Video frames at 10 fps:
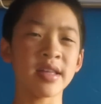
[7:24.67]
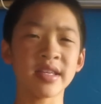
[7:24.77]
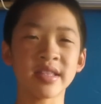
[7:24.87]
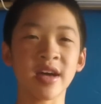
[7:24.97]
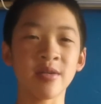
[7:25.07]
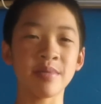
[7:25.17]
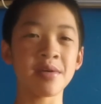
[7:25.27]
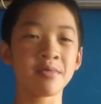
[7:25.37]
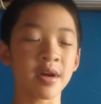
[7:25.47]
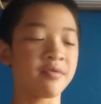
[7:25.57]
I think that would be
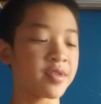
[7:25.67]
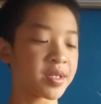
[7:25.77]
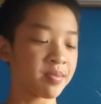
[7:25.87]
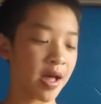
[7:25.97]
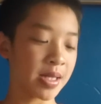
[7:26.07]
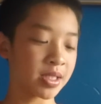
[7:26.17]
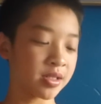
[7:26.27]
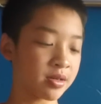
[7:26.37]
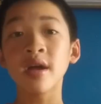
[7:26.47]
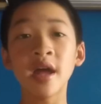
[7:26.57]
great for this blaster.